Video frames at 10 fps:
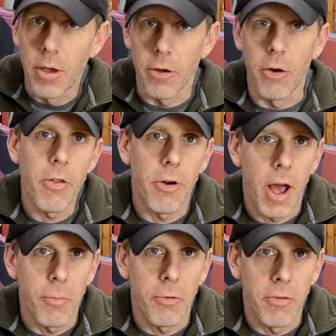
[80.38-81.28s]
Your other
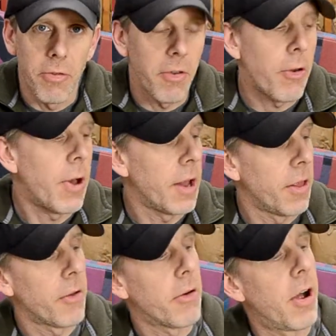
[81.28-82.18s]
option is to go out
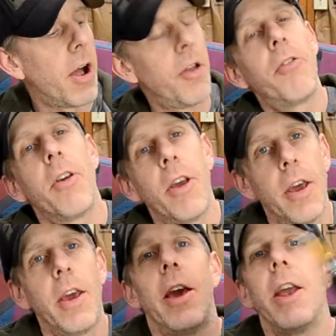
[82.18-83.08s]
into the garage
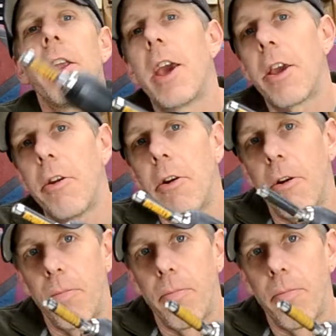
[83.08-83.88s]
and get your